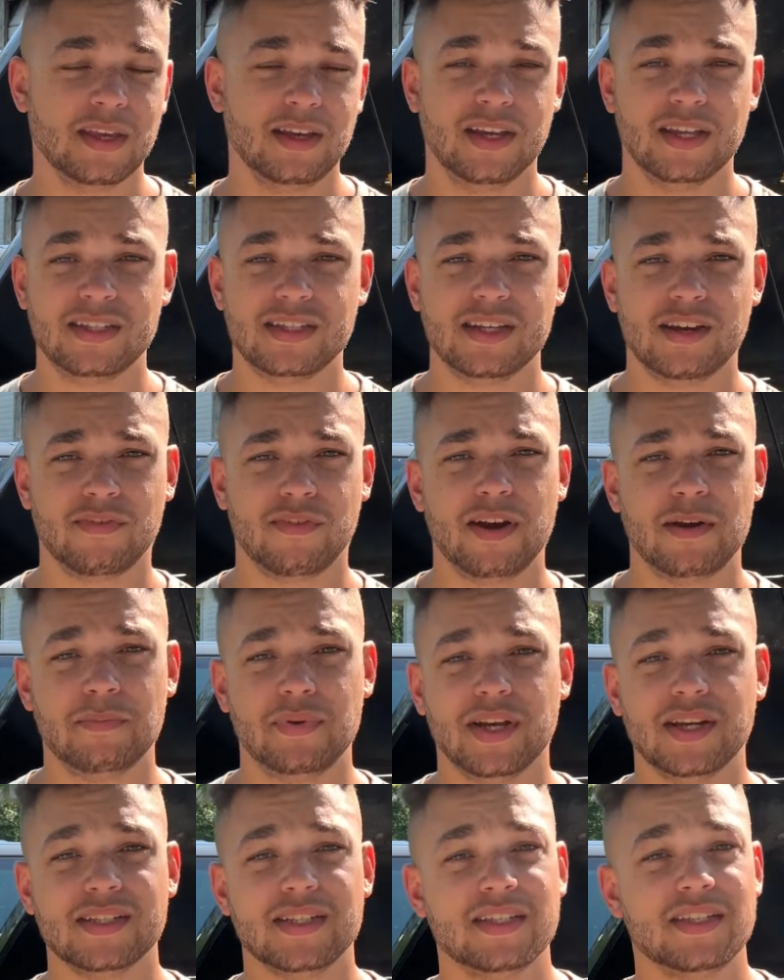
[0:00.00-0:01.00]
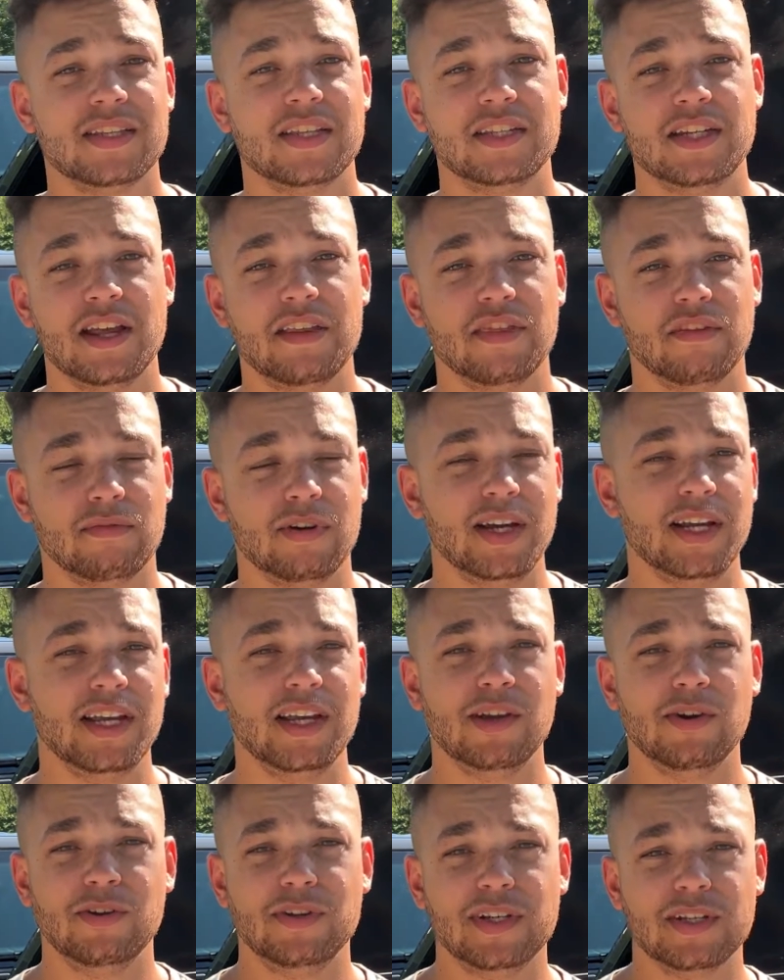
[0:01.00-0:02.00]
it's different because it's the Gen
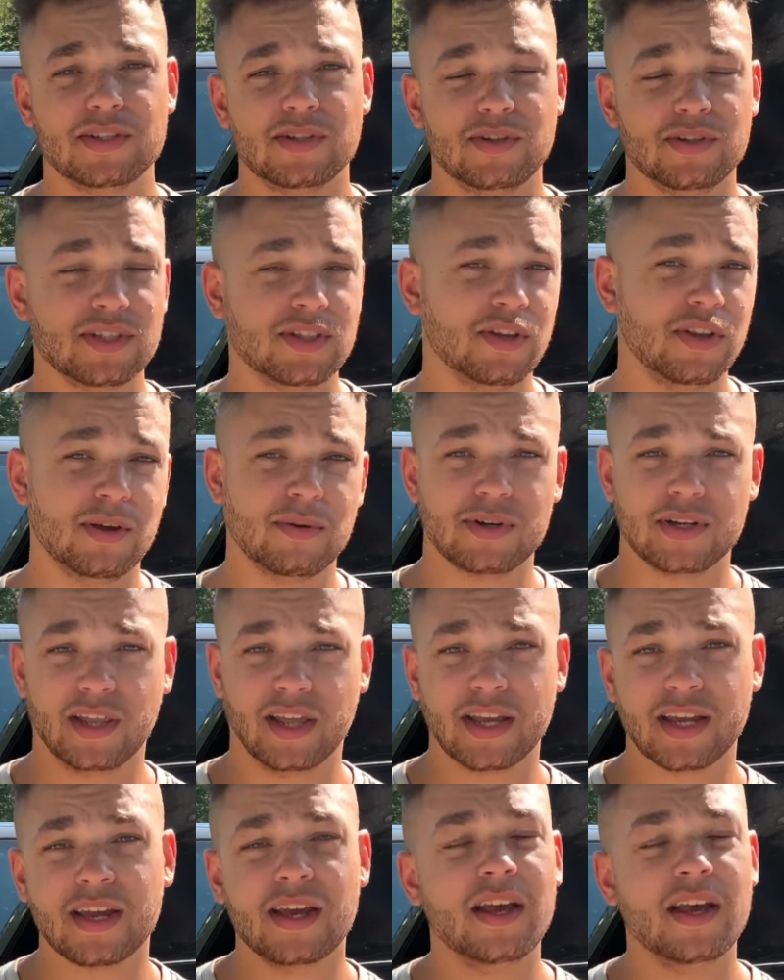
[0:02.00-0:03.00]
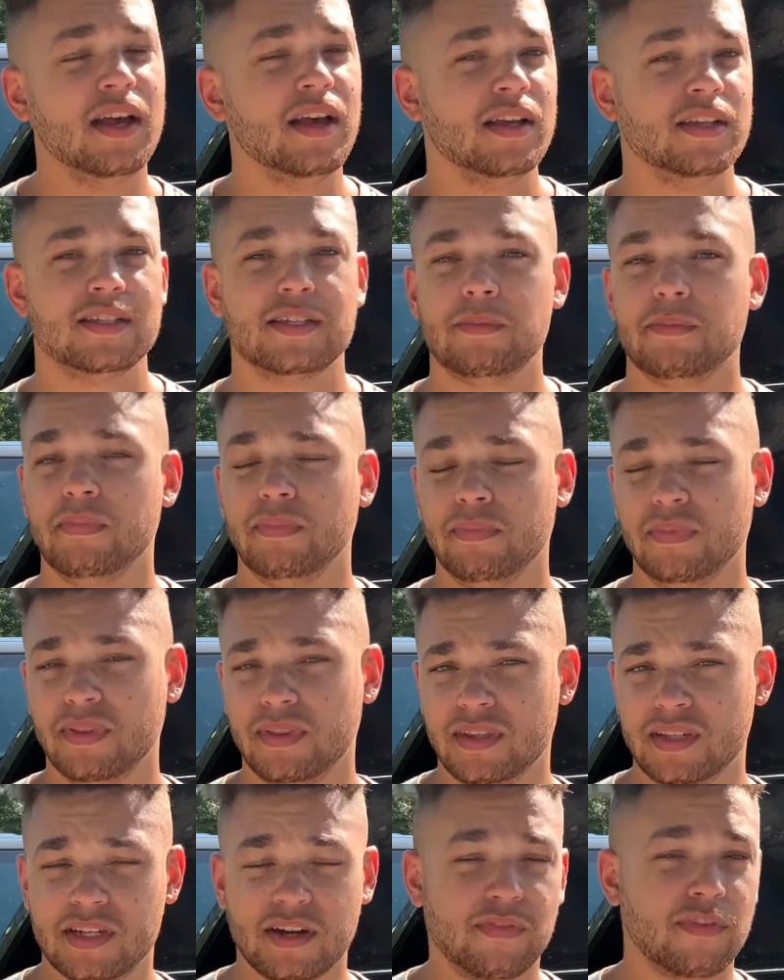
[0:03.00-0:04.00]
3 EcoDiesel, so there were like some
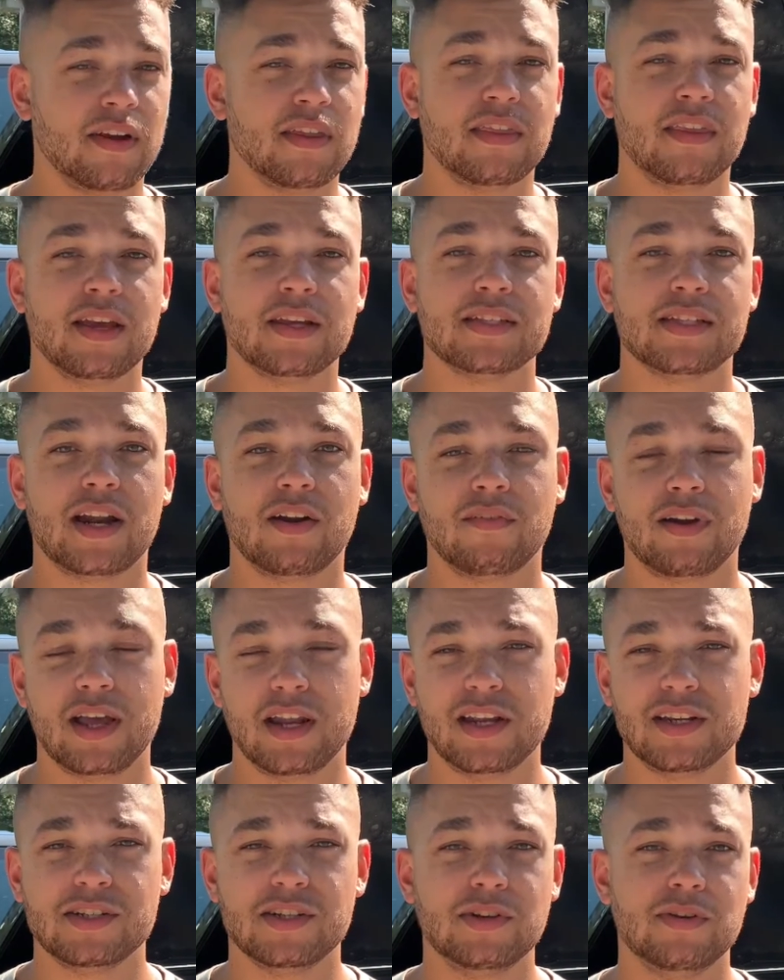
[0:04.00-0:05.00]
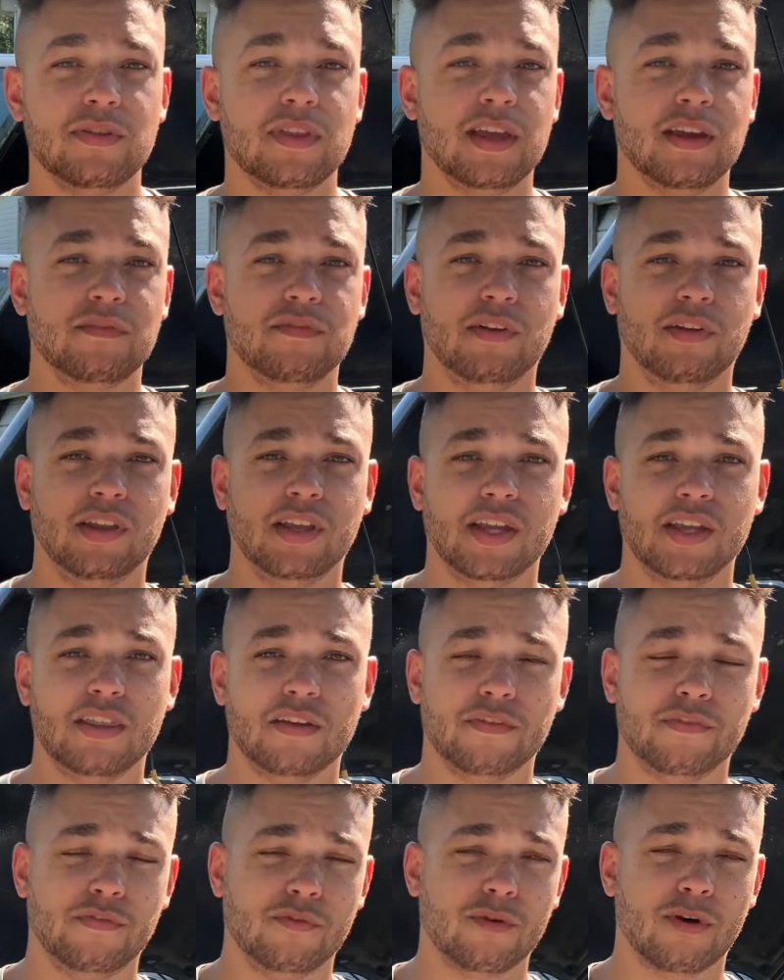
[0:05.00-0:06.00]
different things that I ran into. Thankfully,
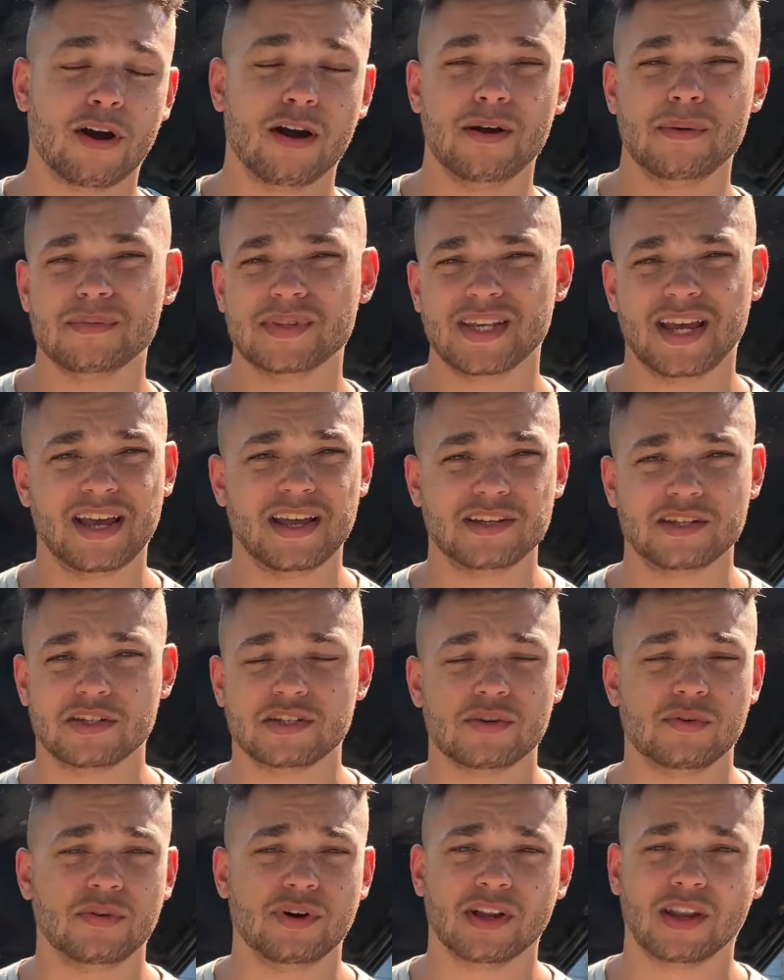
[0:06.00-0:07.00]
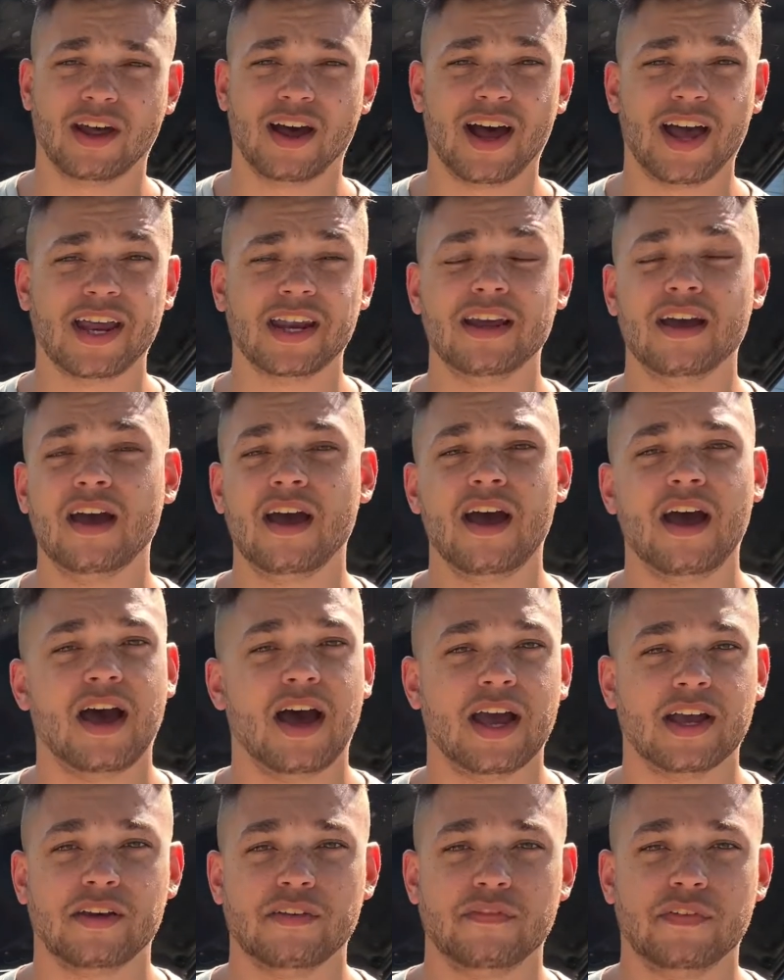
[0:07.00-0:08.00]
the forums and just online,
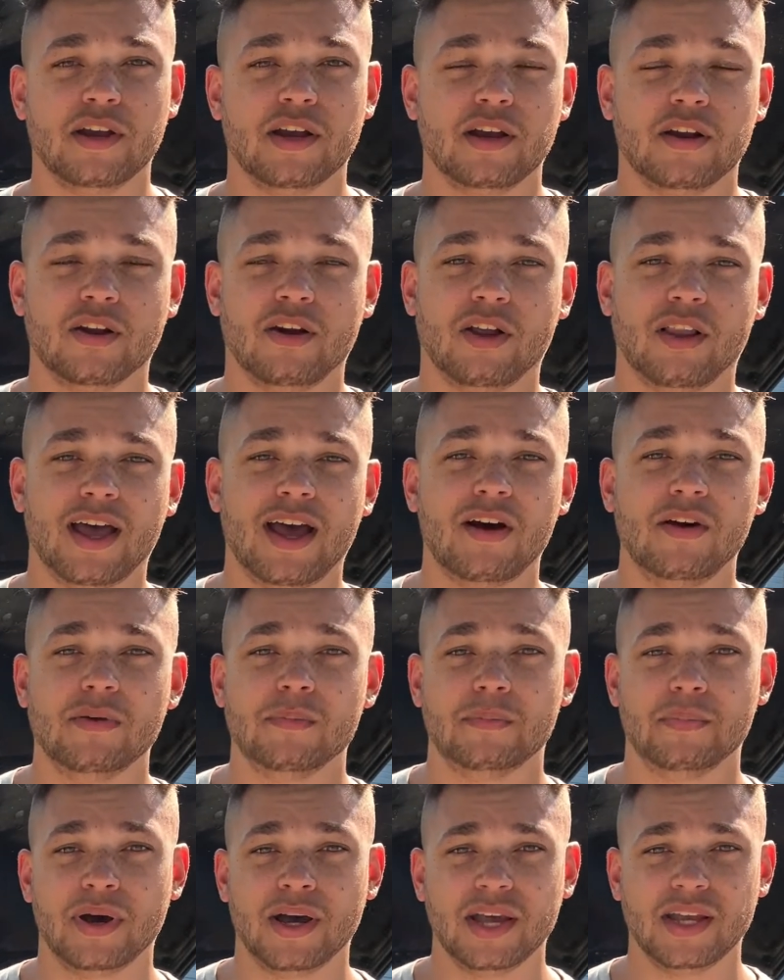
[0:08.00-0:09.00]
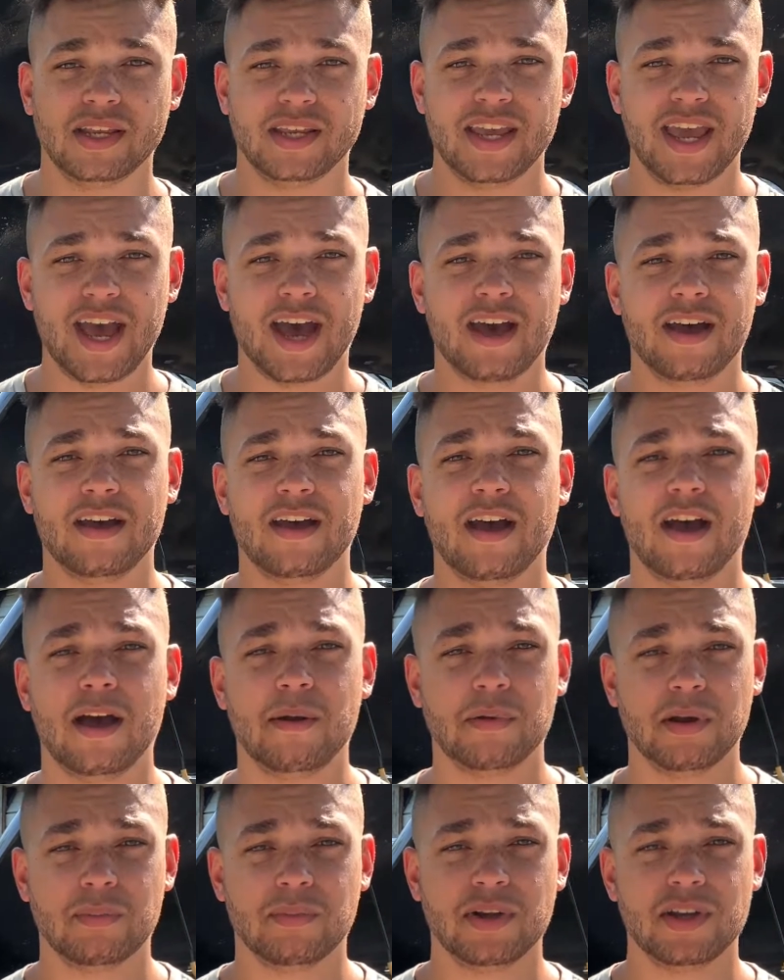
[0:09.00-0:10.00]
I could figure it all out. But yeah,
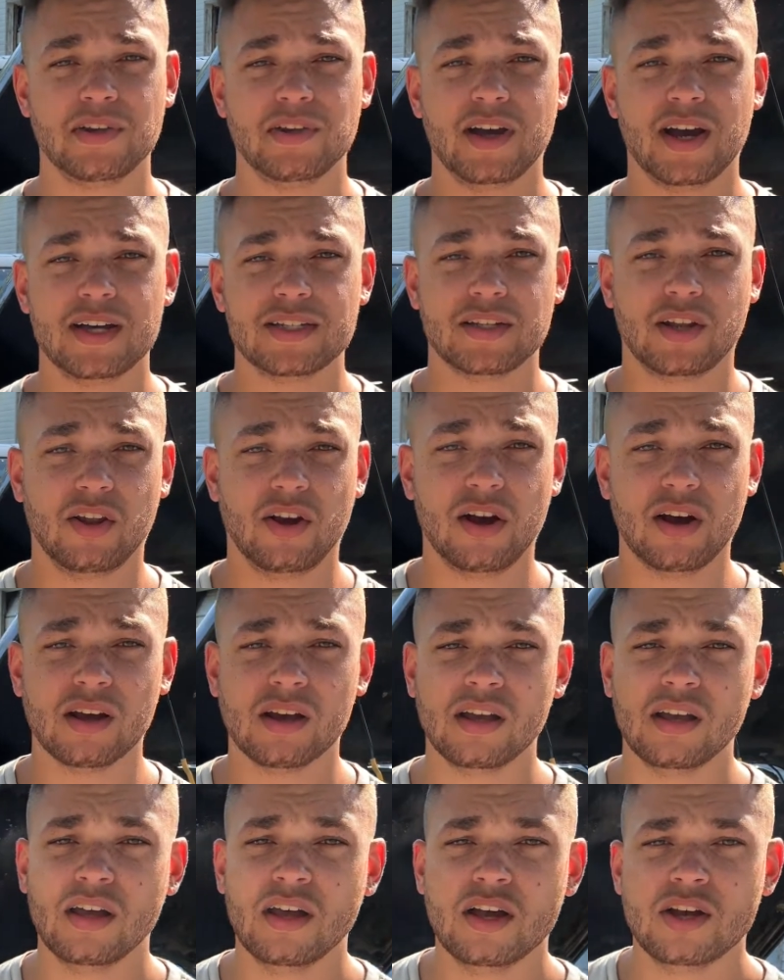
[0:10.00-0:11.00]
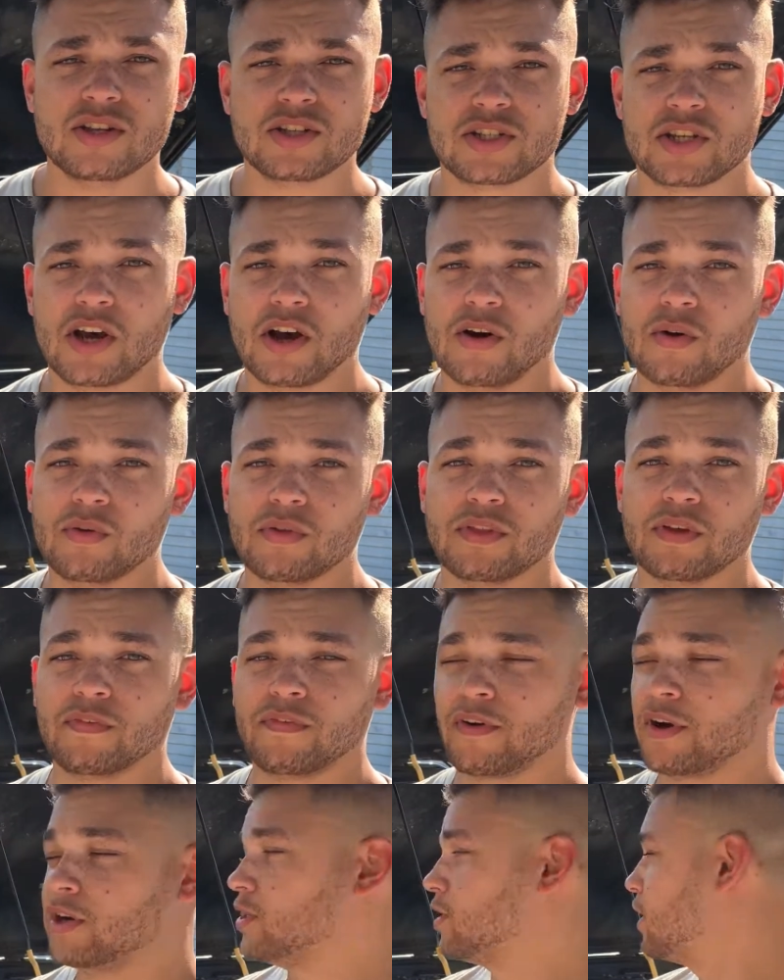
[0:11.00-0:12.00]
I'm gonna bring you guys along. So the first